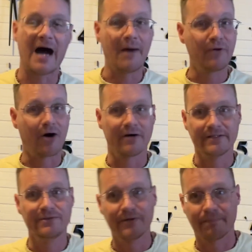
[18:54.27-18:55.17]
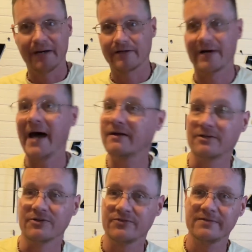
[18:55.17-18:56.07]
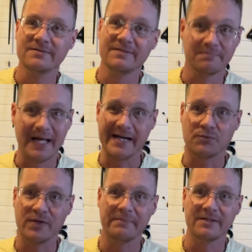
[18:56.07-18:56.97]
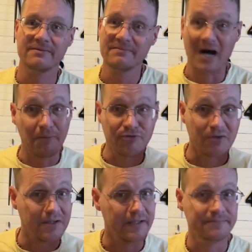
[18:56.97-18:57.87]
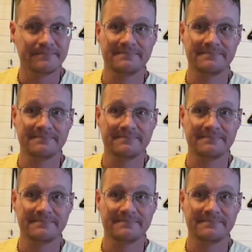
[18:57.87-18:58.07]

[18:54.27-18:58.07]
I would argue they're better actors than black women. I'm sorry.